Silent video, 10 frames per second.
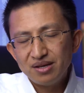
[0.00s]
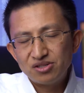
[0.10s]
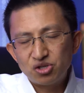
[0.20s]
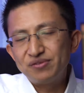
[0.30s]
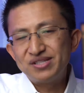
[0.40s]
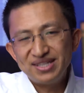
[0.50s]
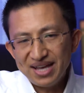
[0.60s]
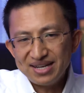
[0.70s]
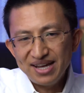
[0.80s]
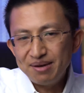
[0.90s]
servicing
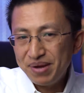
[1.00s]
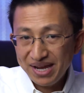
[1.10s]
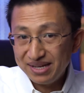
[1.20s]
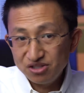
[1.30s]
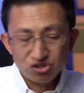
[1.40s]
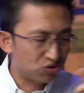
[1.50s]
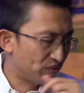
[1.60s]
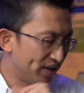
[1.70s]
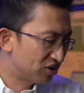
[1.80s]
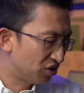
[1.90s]
that debt, paying interest
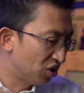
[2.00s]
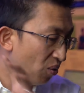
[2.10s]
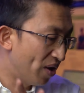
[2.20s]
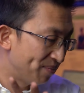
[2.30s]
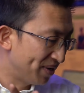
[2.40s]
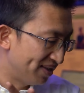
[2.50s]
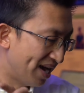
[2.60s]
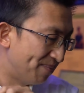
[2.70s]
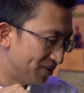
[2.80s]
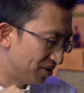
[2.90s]
rates. So you don't want to be in
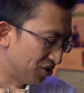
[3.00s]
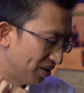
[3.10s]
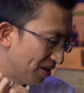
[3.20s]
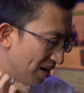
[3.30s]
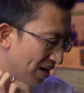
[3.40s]
that position.